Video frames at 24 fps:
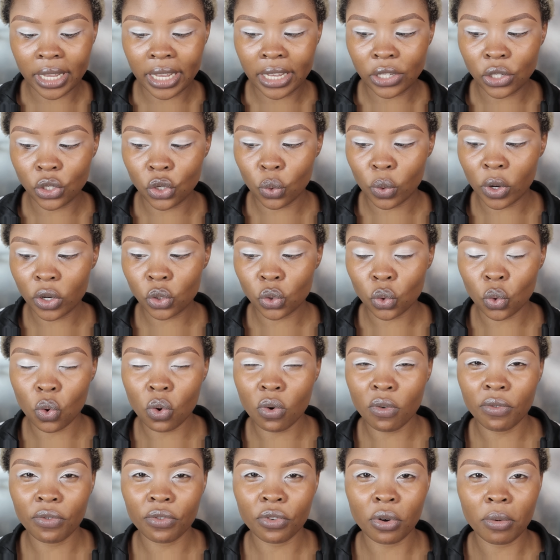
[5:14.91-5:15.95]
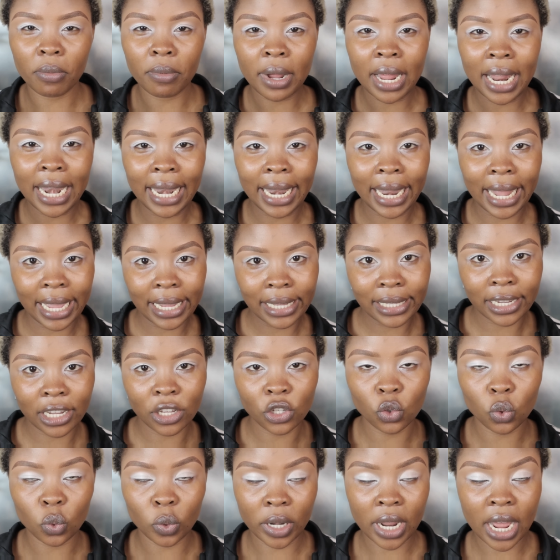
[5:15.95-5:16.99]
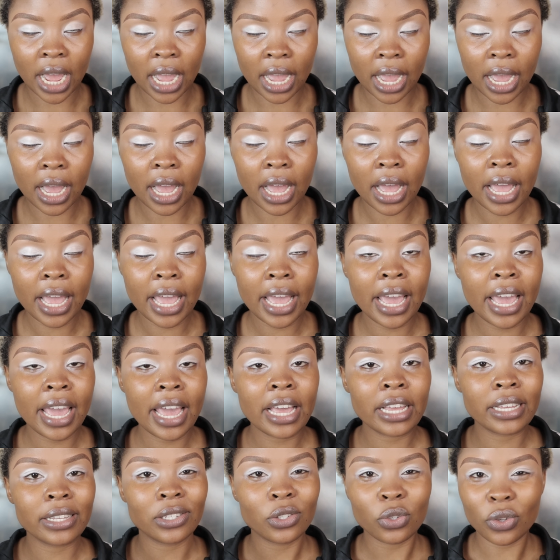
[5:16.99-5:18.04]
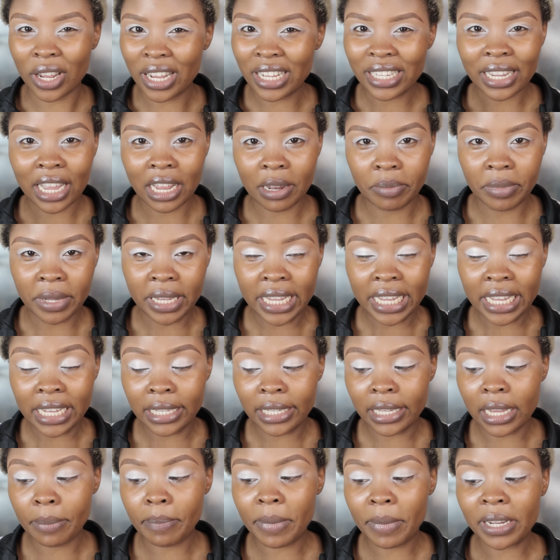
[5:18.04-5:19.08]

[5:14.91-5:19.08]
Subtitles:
is you want to go from lighter to darker so that it can be easier.